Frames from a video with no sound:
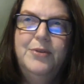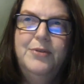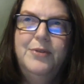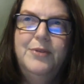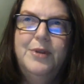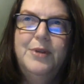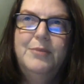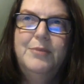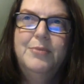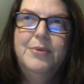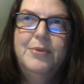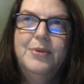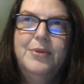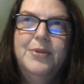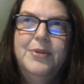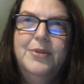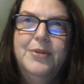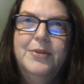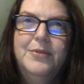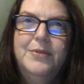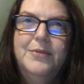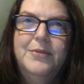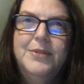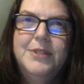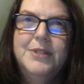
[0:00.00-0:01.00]

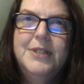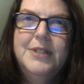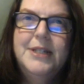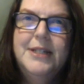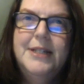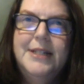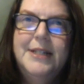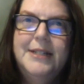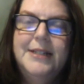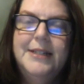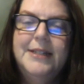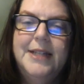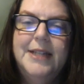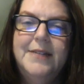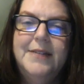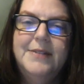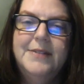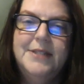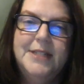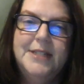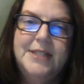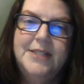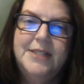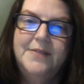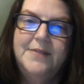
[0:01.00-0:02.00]
improved life
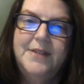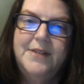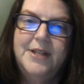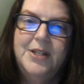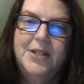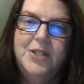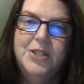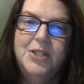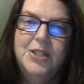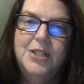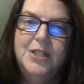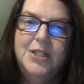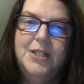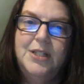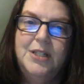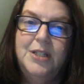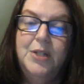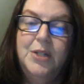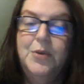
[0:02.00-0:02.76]
satisfaction,